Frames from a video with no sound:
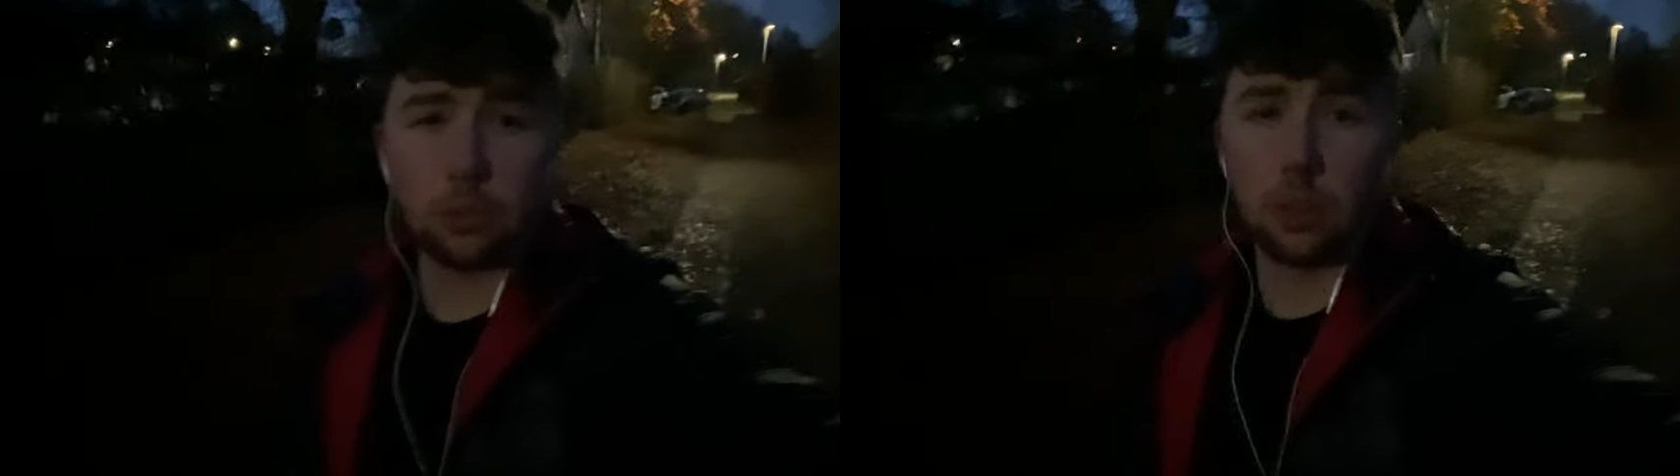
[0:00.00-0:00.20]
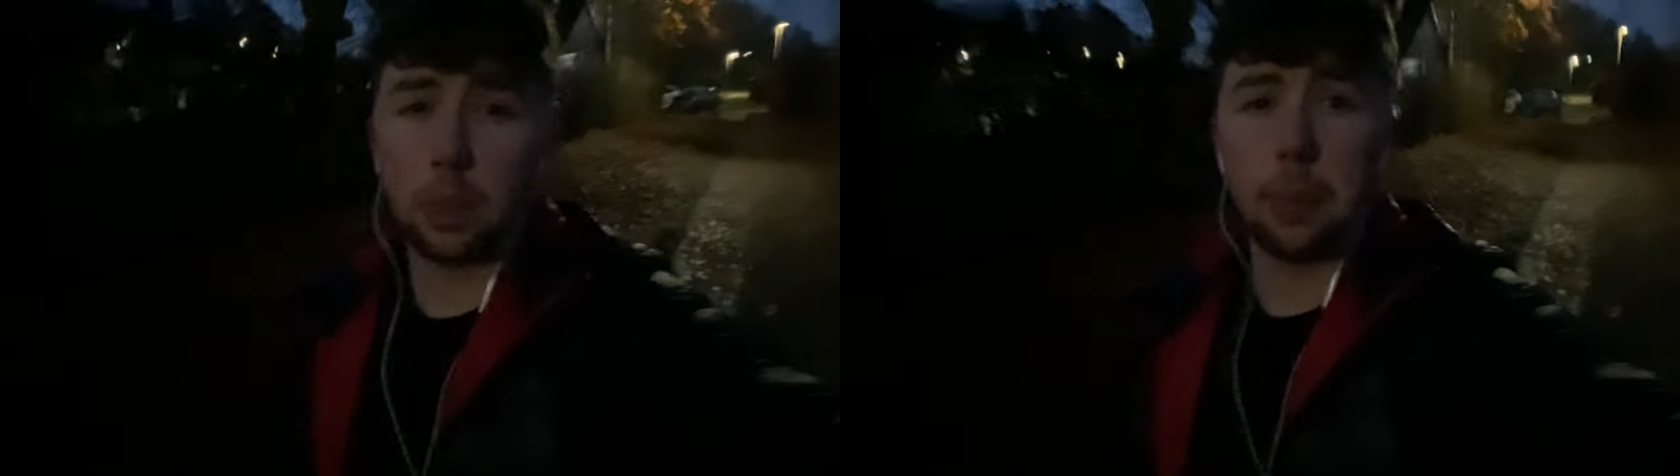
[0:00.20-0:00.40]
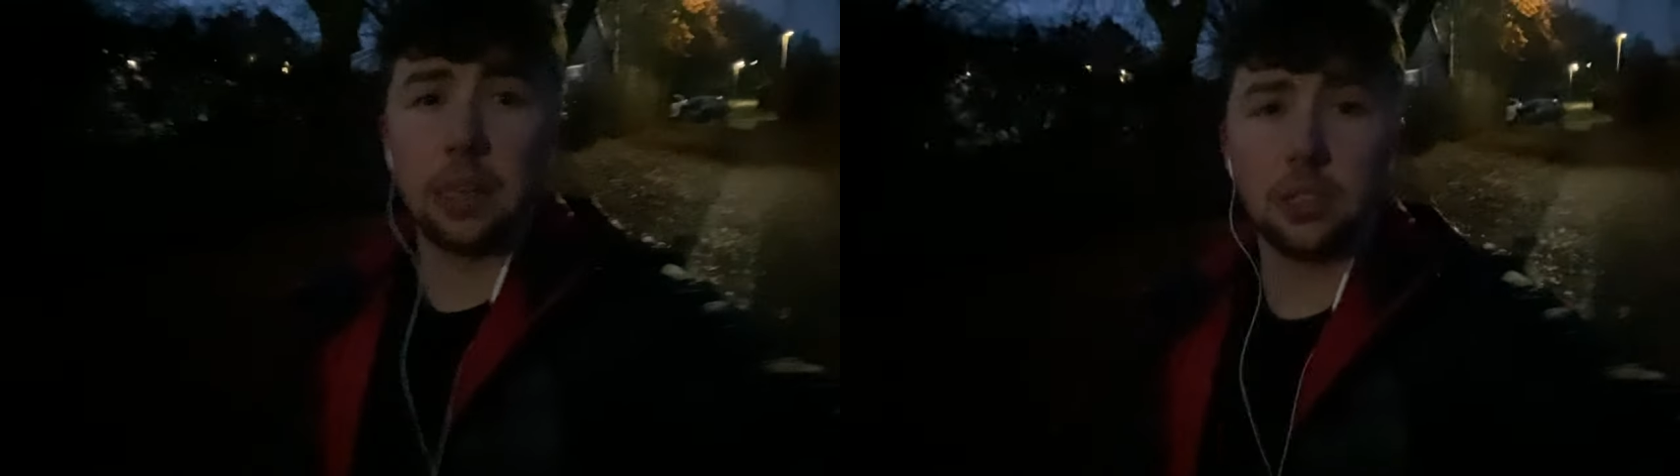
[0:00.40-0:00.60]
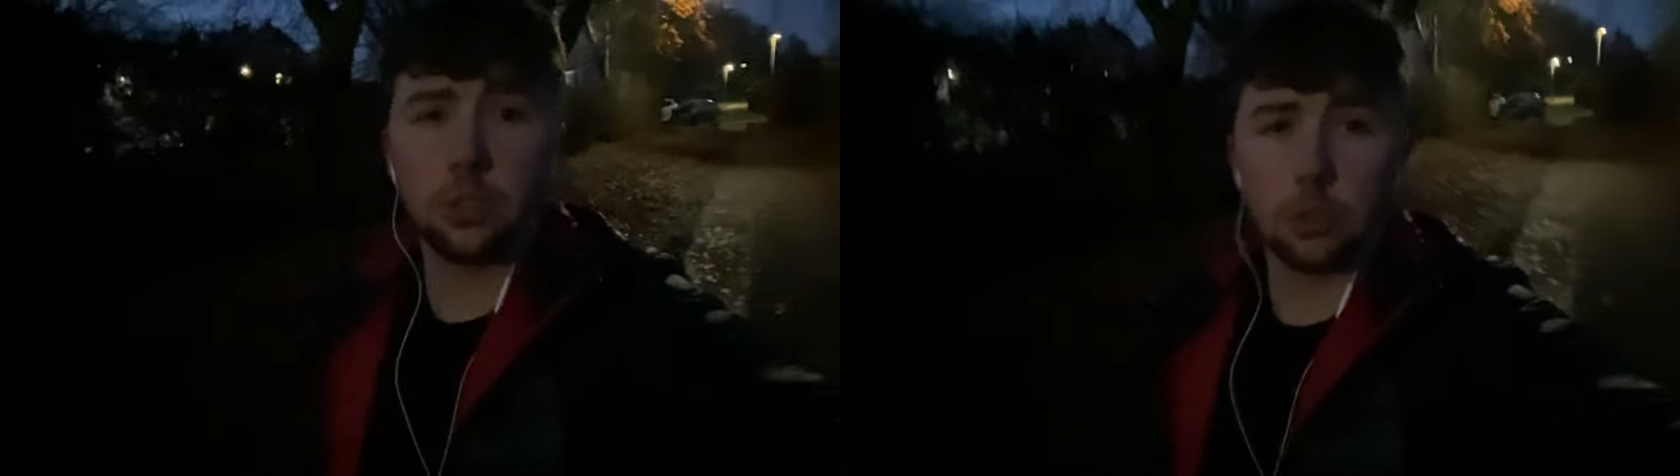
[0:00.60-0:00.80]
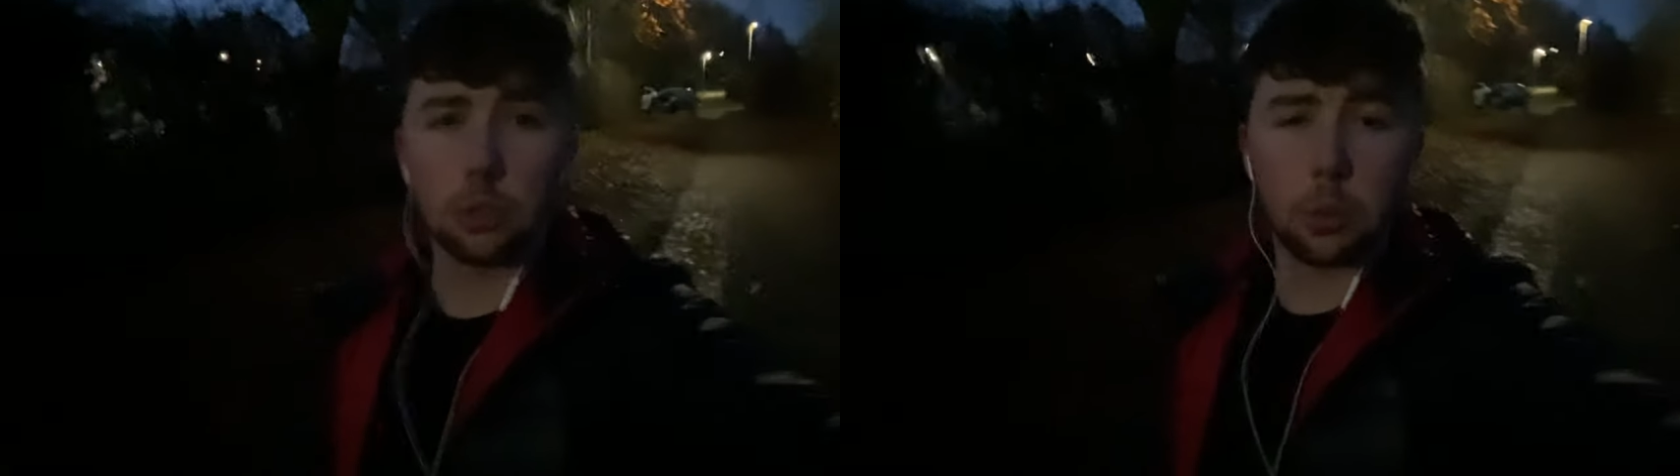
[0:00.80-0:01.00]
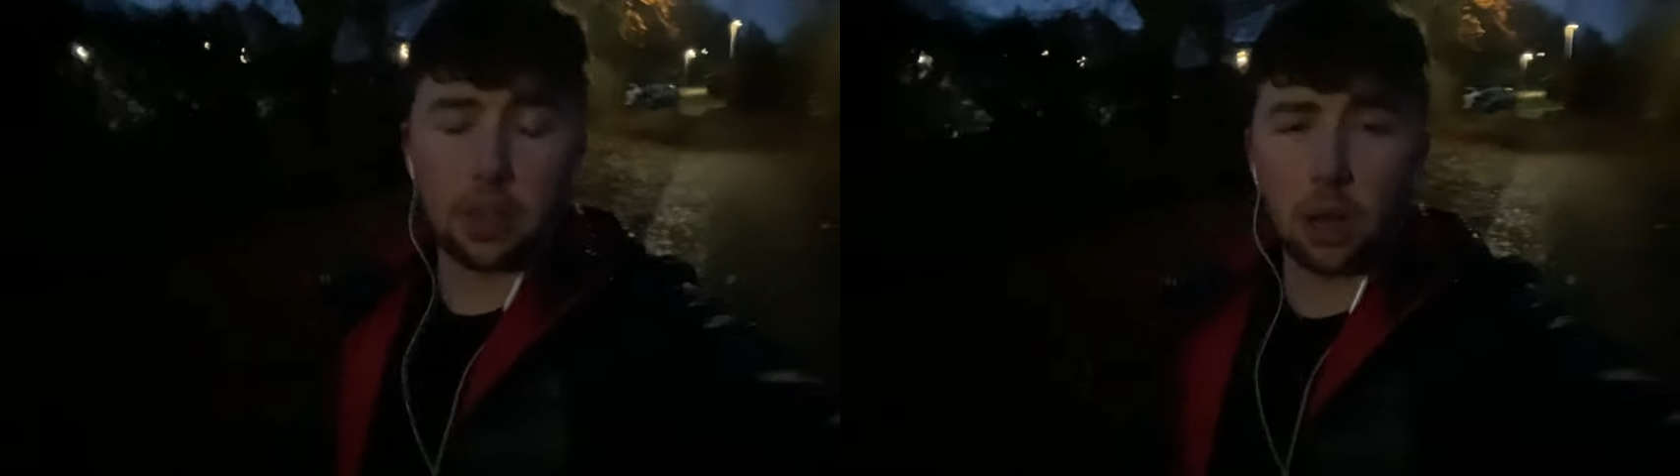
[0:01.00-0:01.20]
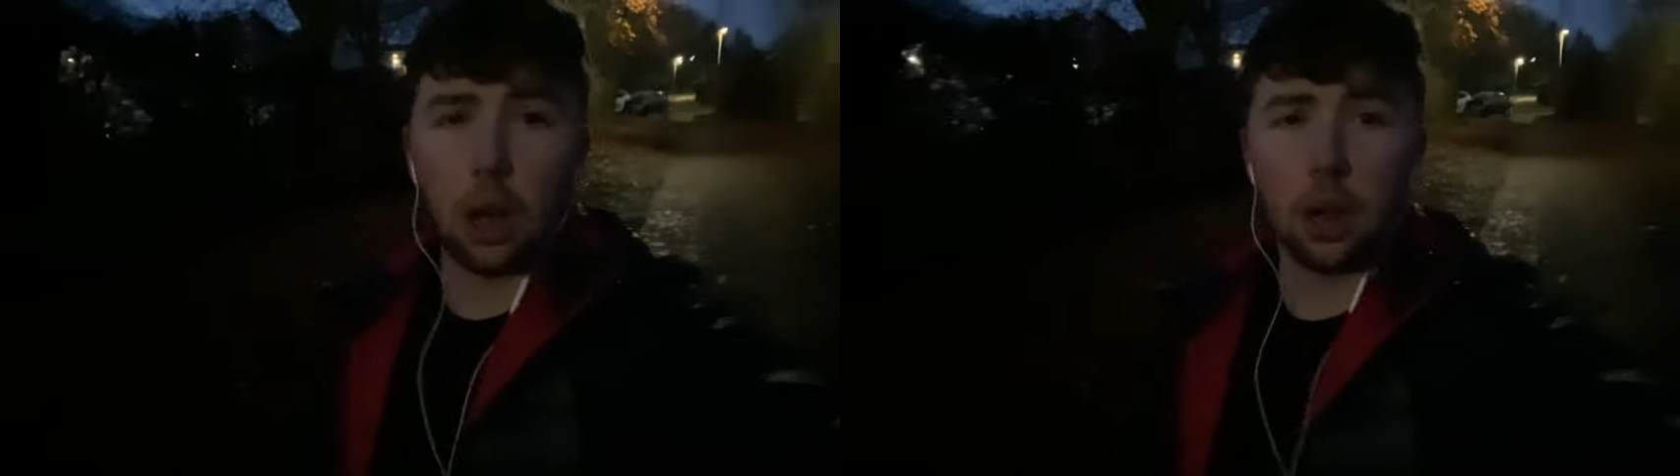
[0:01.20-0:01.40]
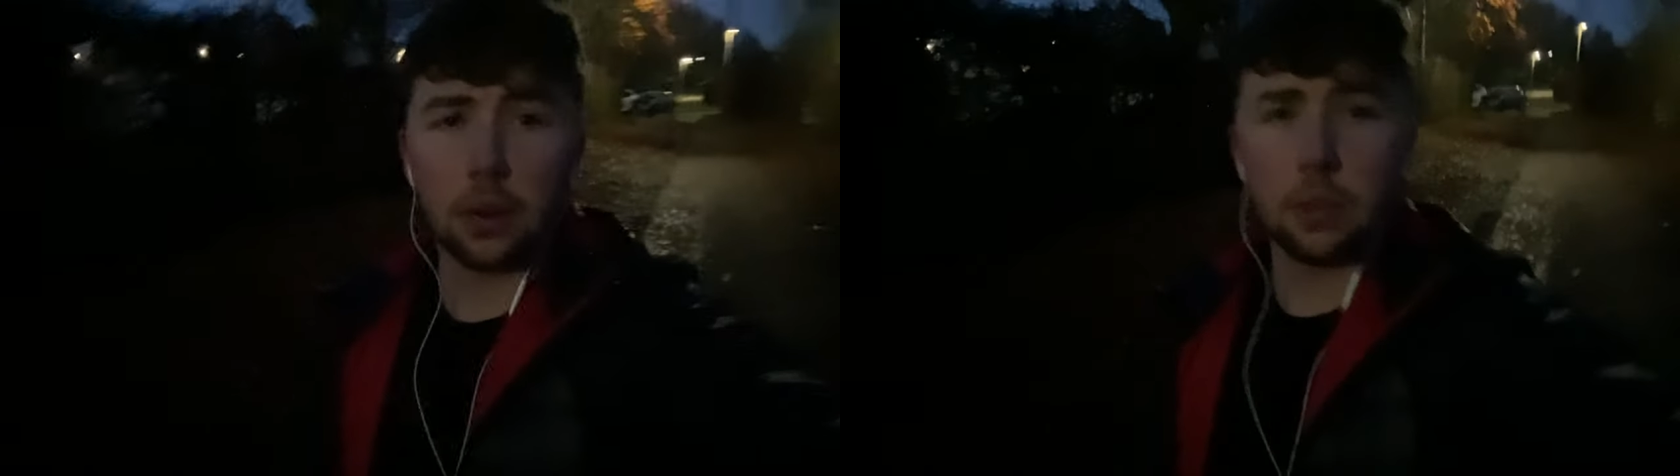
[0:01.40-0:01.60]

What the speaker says: really busy, so it's quite hard